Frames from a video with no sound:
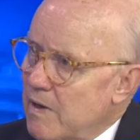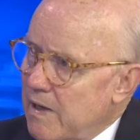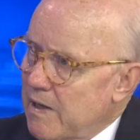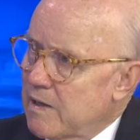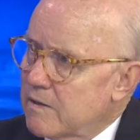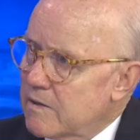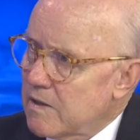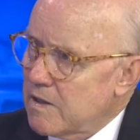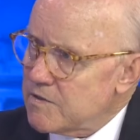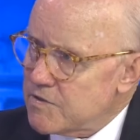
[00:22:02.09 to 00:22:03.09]
in
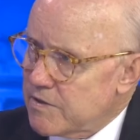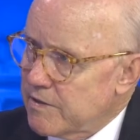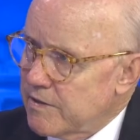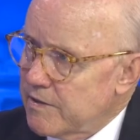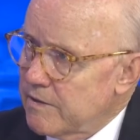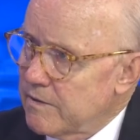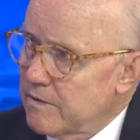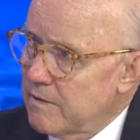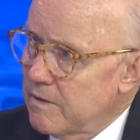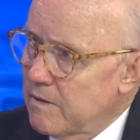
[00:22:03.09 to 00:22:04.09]
custody.
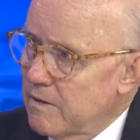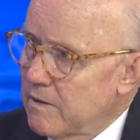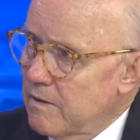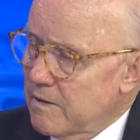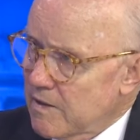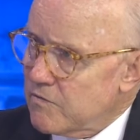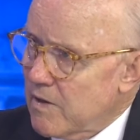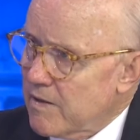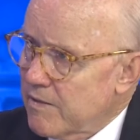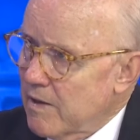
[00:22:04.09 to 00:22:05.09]
That's what
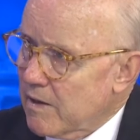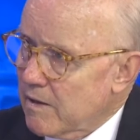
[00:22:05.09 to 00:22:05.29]
I think.